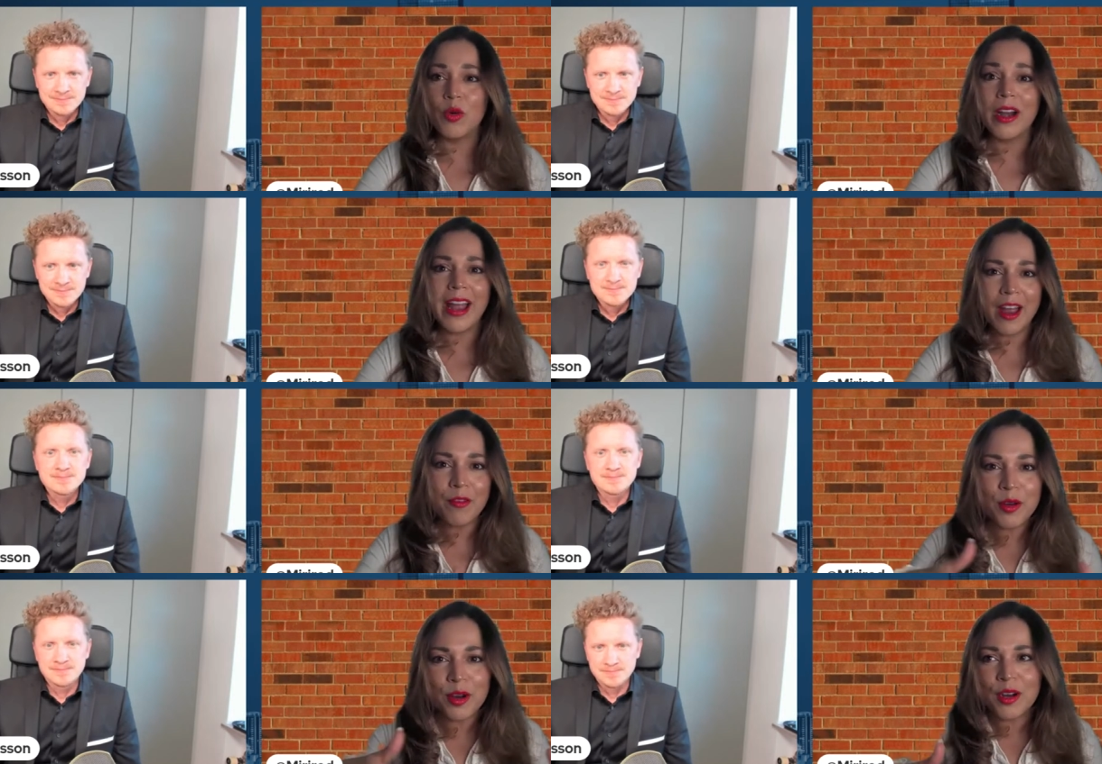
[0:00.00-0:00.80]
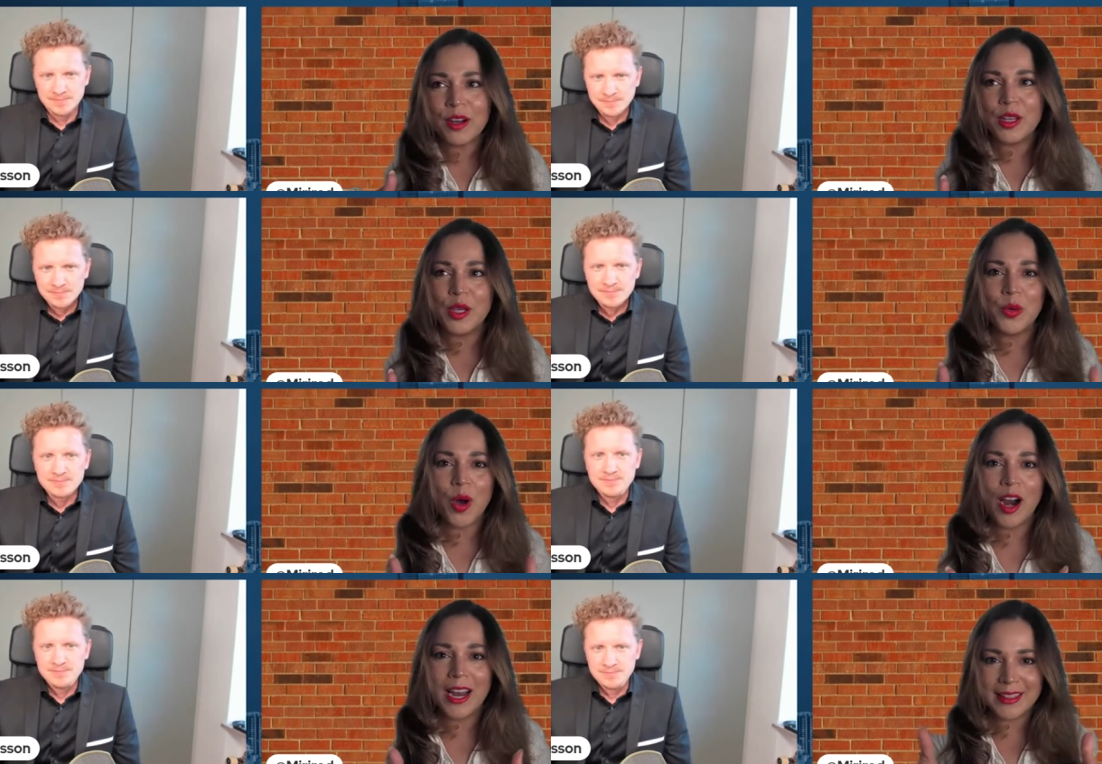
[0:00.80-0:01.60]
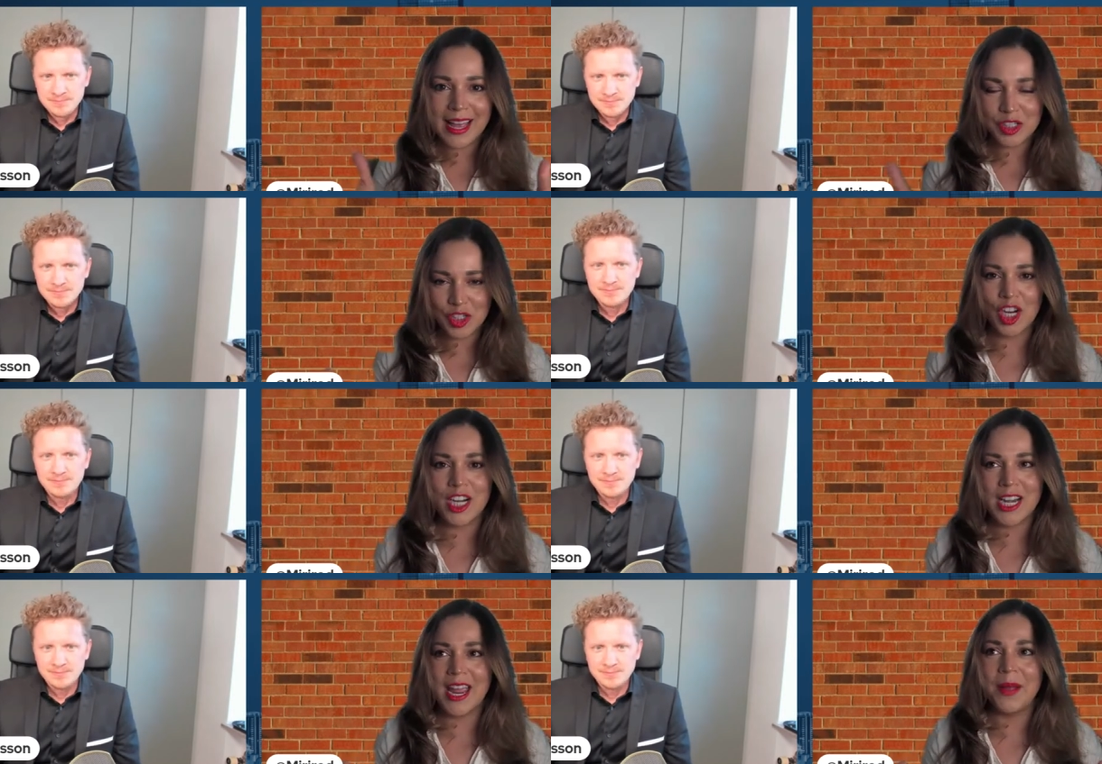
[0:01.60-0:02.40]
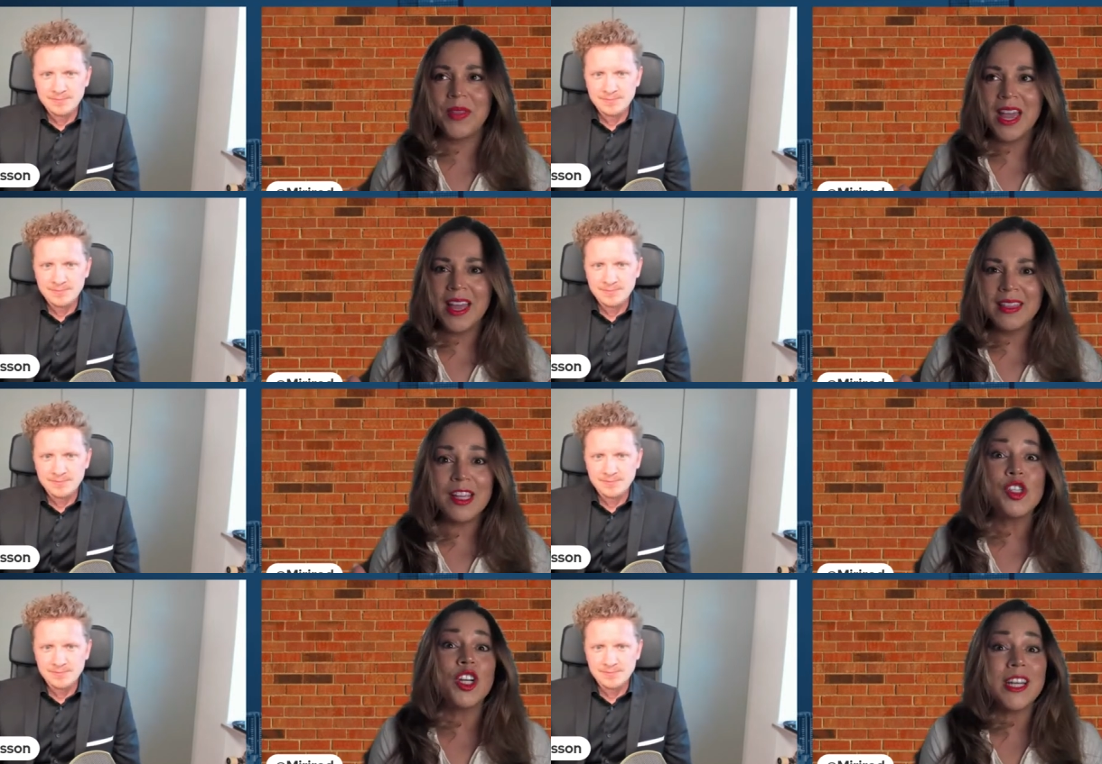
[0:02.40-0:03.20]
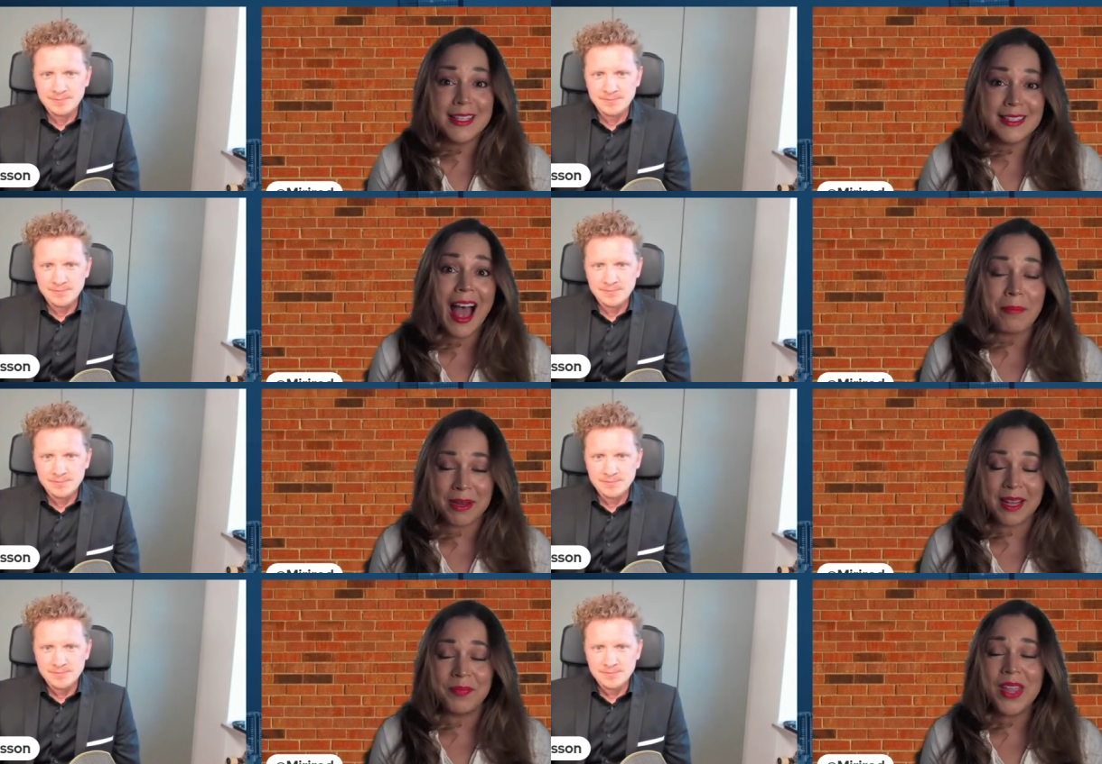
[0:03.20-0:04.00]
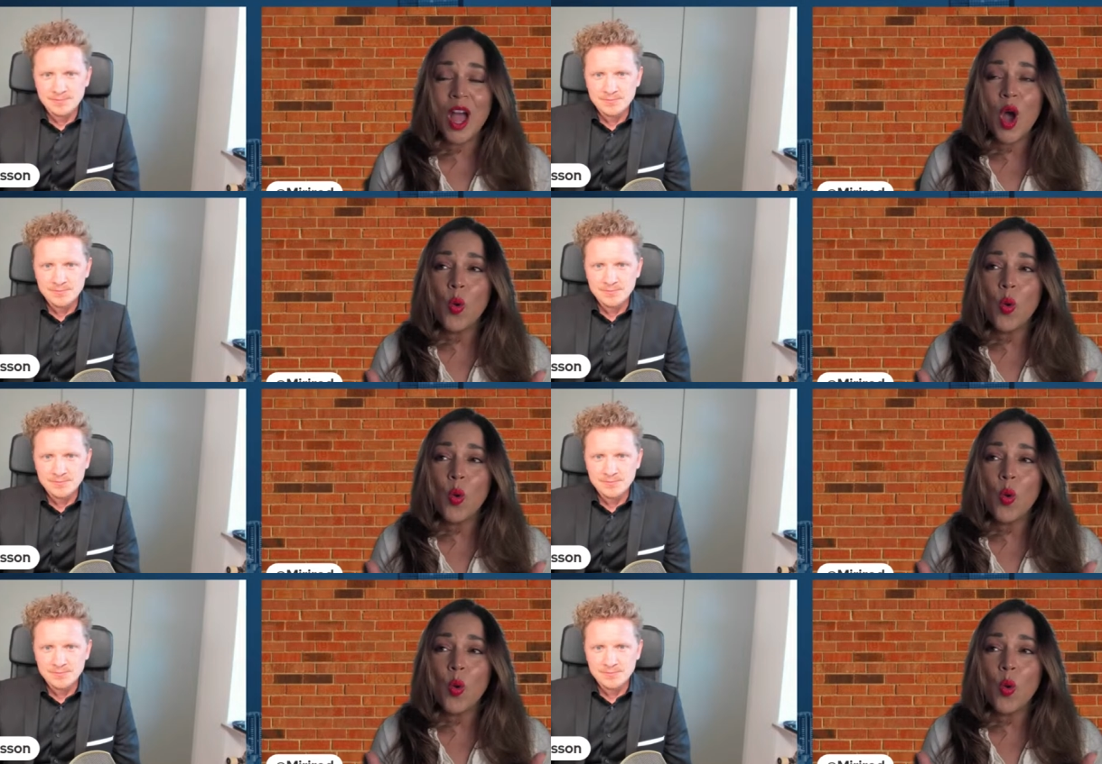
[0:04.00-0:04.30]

Speaker 1: And wherever you are in that journey, the journey is happening.